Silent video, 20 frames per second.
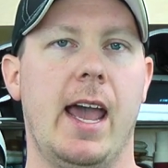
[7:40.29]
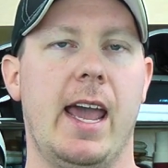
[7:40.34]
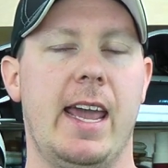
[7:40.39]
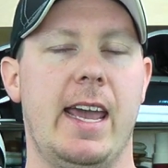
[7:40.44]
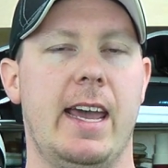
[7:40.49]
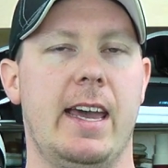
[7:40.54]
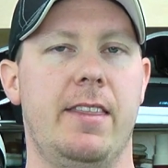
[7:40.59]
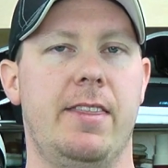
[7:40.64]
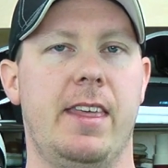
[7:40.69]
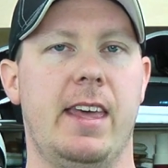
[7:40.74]

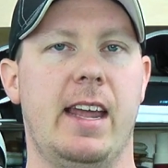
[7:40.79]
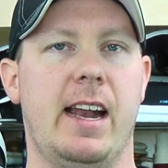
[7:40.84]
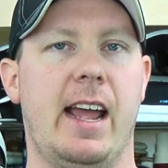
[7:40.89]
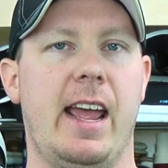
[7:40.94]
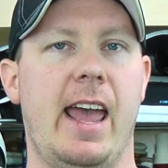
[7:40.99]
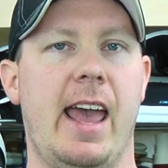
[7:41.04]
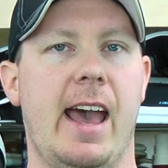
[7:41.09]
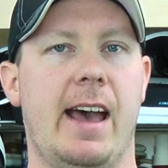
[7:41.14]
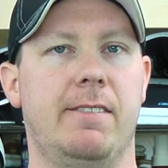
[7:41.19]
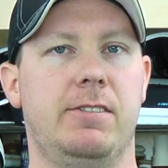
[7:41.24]
And then I
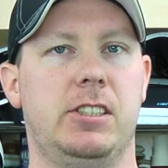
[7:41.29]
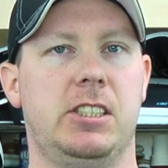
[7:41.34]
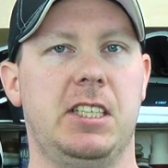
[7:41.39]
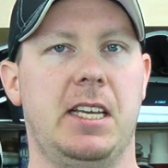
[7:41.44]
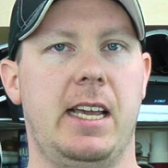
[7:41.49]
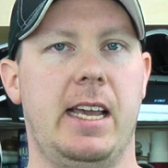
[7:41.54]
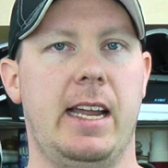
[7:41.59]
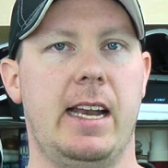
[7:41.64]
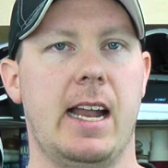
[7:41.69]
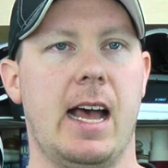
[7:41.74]
have
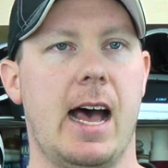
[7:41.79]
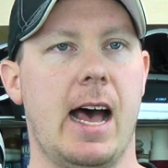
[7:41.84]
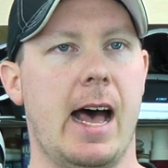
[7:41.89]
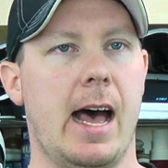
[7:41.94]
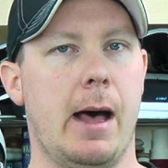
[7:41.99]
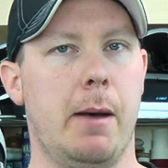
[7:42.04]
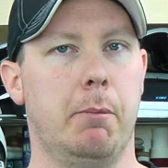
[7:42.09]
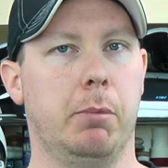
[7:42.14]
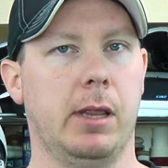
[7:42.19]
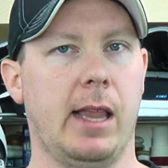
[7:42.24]
seen
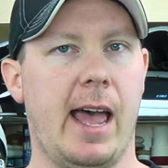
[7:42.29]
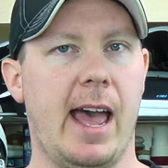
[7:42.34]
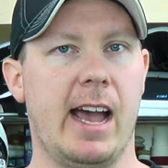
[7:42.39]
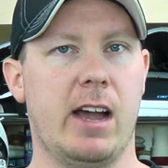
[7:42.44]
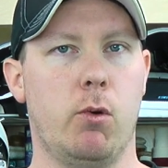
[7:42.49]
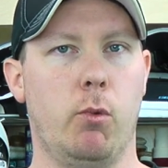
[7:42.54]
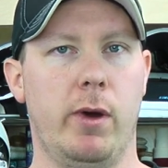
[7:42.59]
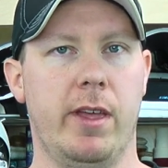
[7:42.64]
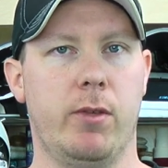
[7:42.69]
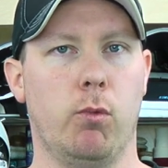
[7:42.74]

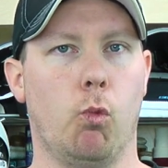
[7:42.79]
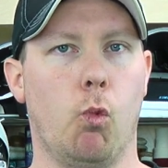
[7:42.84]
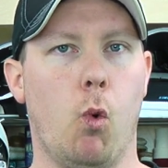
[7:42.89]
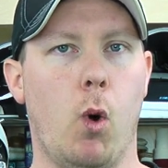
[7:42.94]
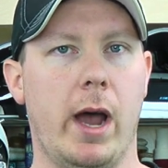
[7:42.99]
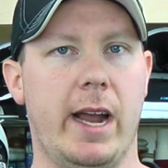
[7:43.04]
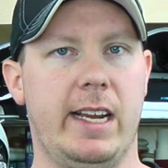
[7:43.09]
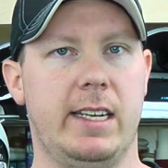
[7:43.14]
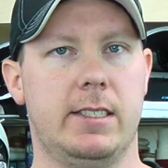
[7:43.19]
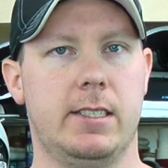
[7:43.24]
black with
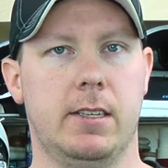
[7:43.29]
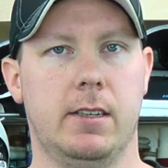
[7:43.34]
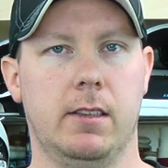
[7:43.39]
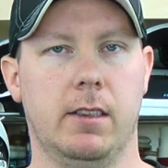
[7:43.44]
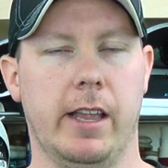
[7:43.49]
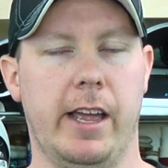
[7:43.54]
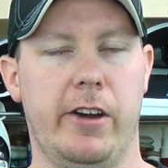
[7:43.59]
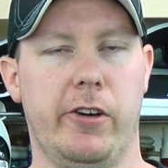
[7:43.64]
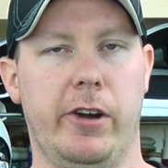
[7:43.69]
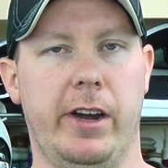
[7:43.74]
white
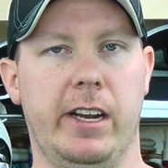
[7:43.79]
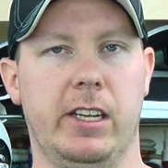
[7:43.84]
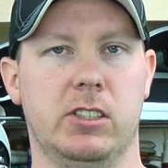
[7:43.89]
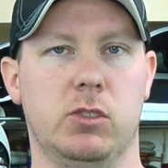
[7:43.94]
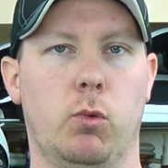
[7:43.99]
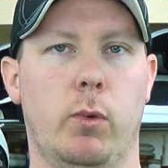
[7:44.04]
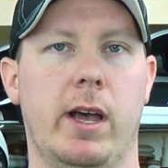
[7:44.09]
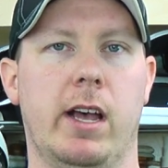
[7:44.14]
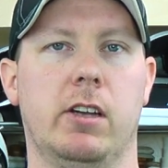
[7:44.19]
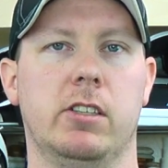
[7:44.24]
lettering
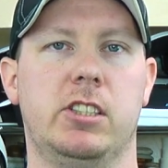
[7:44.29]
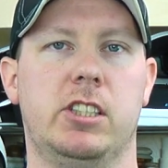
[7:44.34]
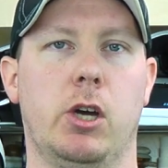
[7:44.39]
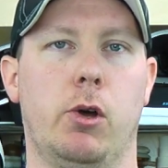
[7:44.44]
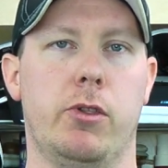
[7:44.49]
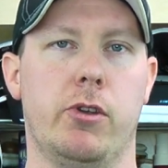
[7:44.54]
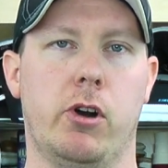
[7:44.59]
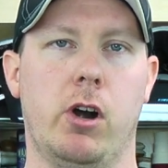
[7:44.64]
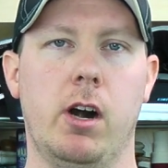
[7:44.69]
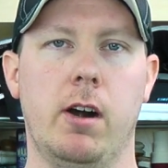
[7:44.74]
as well.
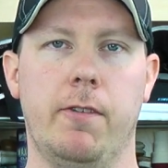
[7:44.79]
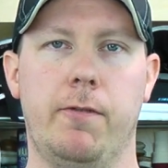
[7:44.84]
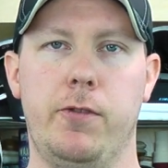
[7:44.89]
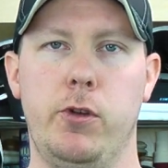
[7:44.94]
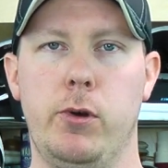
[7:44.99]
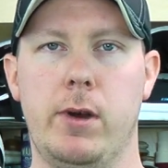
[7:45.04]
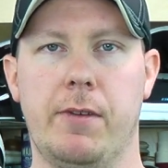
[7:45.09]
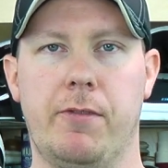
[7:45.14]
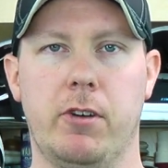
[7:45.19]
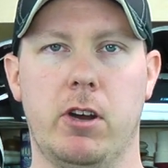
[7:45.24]
So there are a
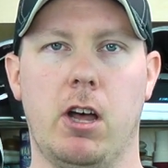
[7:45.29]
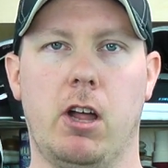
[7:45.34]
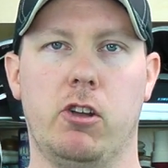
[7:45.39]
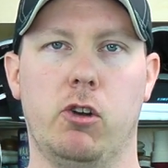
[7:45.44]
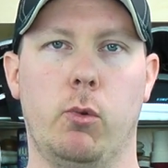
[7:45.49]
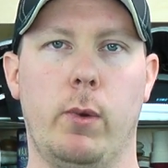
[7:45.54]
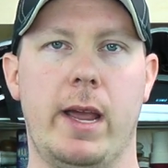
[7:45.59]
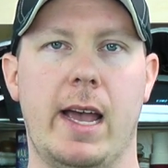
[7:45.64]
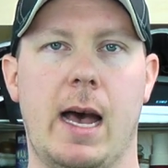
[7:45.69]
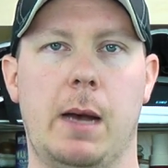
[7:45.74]
few different
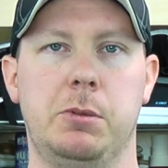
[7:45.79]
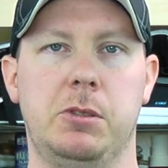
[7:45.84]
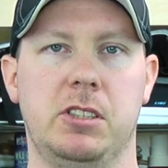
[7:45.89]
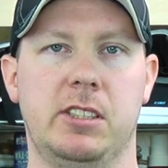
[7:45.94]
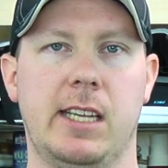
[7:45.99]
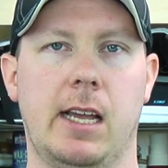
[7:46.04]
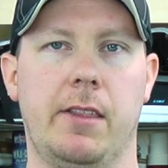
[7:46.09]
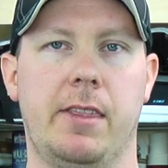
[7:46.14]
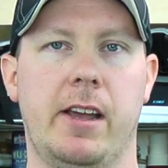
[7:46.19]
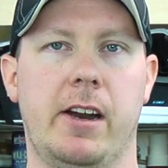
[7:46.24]
colorway
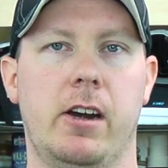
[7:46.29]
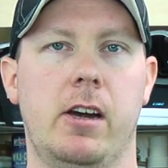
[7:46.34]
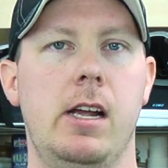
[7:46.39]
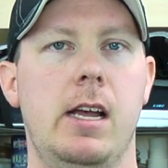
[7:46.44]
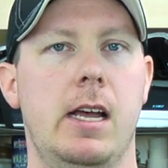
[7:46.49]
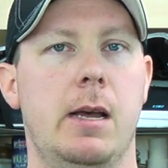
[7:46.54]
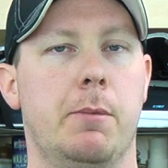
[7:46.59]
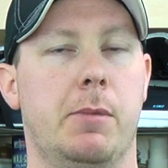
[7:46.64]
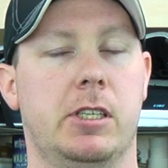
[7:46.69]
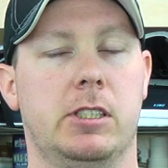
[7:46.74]
options out there,
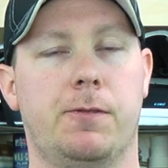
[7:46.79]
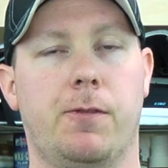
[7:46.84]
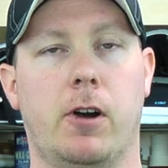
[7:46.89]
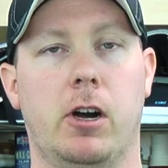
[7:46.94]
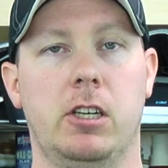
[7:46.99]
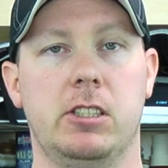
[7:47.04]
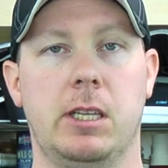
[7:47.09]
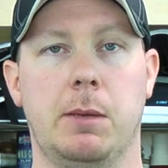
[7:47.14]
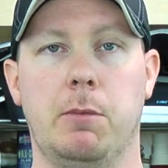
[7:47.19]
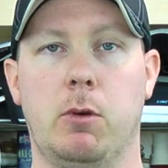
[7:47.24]
but as
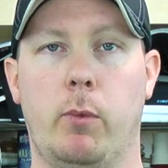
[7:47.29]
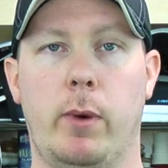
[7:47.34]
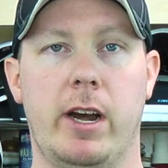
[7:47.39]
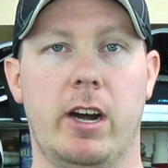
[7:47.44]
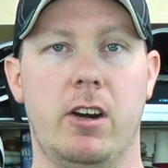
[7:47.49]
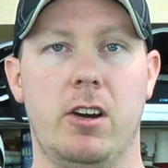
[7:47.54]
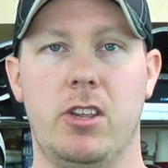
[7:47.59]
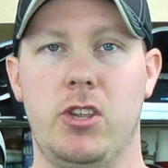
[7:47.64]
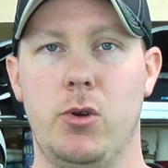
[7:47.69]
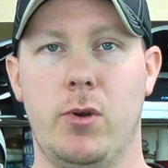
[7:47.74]
far as I'm
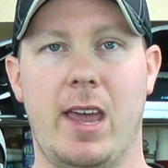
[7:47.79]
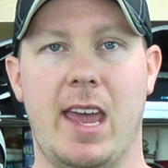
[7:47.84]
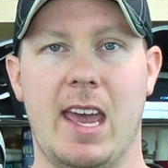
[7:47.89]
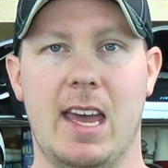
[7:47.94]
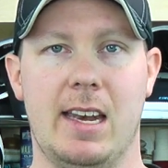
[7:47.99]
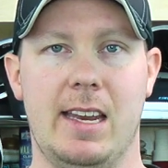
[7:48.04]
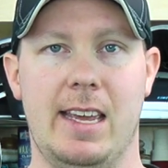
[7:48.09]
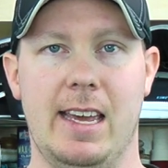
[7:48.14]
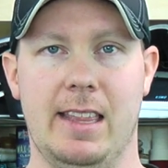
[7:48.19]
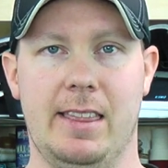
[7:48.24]
aware, you
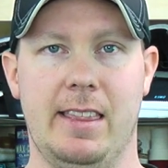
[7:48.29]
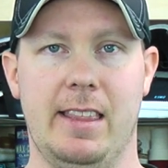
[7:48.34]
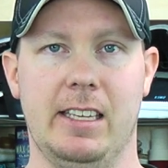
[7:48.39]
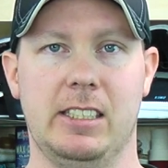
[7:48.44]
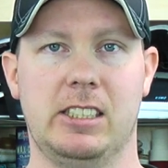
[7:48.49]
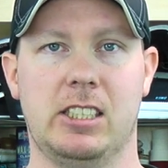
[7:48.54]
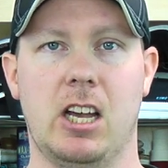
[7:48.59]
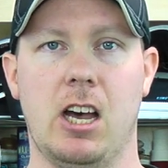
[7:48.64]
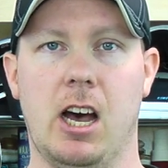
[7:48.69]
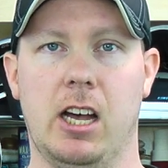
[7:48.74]
can't get
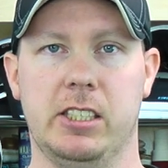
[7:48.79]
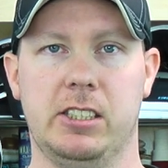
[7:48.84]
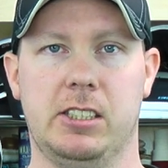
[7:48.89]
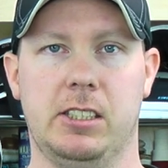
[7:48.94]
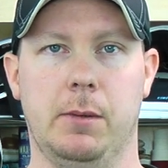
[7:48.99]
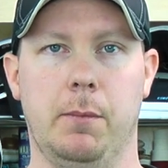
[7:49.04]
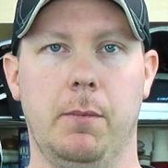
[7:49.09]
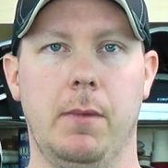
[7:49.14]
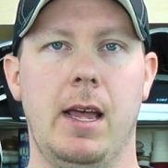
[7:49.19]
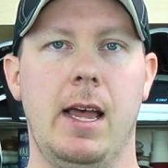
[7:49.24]
this
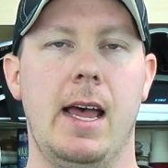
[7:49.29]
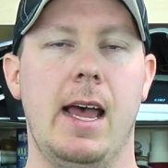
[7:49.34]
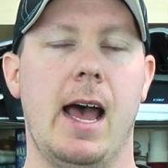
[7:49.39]
custom.